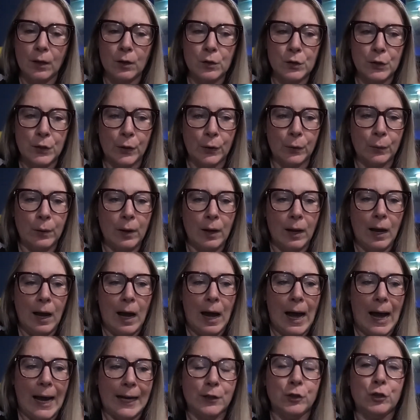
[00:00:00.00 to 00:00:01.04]
so
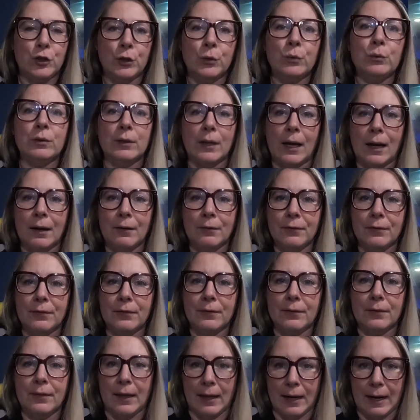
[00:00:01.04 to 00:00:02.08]
I do love
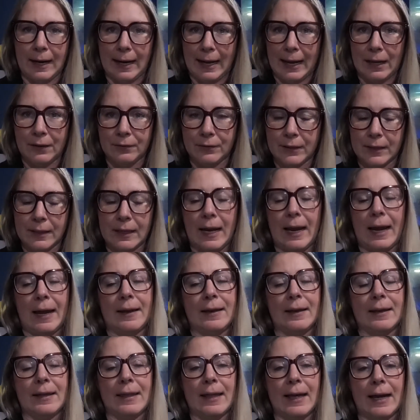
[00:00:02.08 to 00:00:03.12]
that I have it
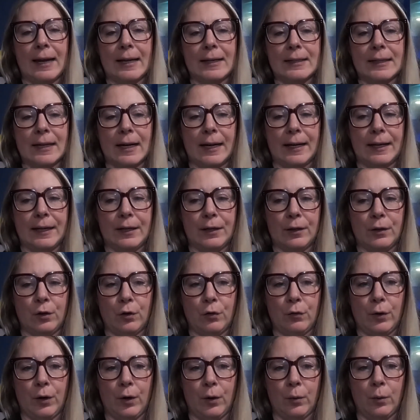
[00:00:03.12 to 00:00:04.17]
and that I can
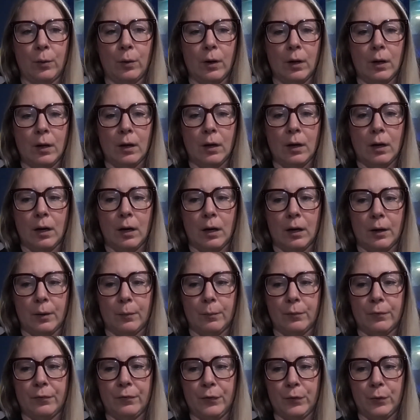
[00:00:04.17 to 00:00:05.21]
grow
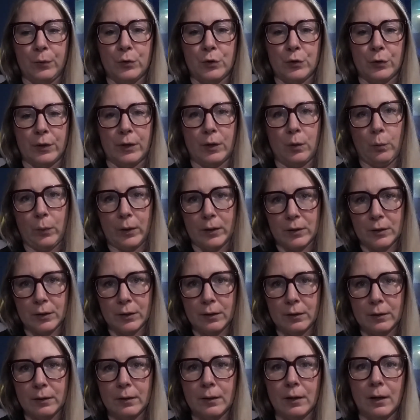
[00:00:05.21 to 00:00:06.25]
um, food during the
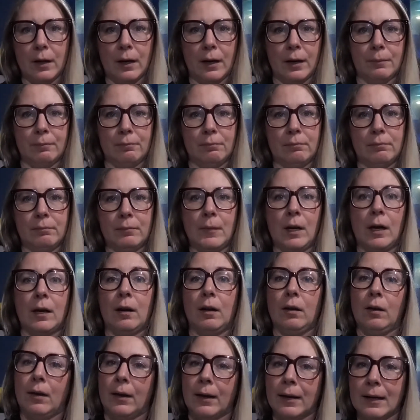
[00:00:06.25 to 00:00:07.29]
winter. Um, not a
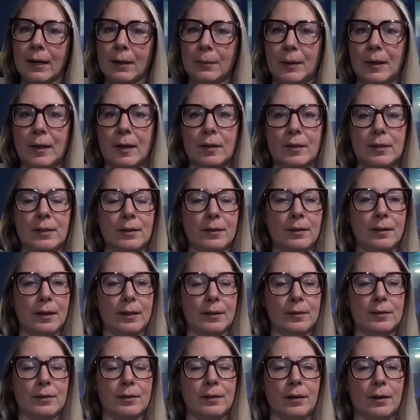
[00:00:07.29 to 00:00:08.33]
lot. I mean, it's
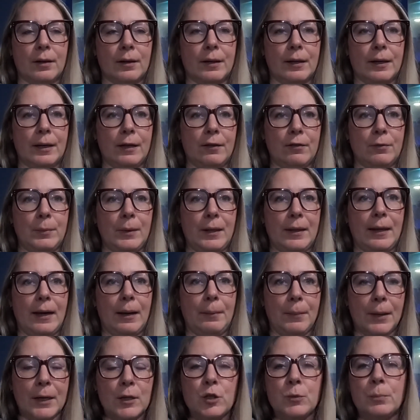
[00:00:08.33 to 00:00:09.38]
it's not going to give me
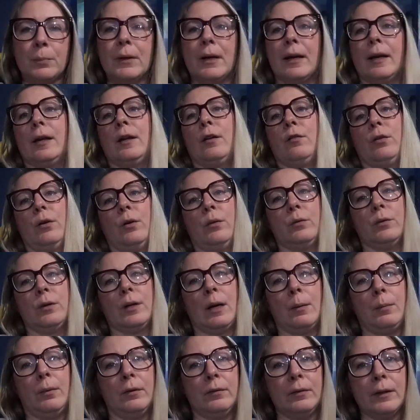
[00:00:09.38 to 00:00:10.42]
that much, but I can grow a
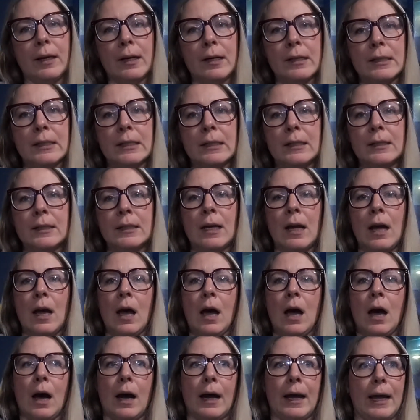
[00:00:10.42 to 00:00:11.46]
couple of lettuces.
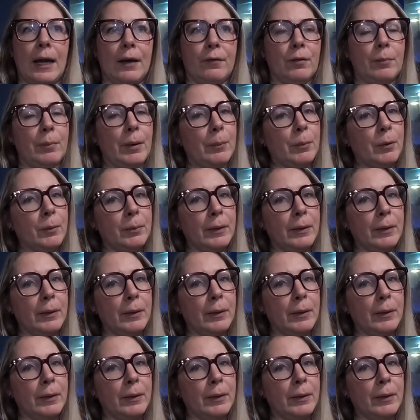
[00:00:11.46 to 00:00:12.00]
I have a pepper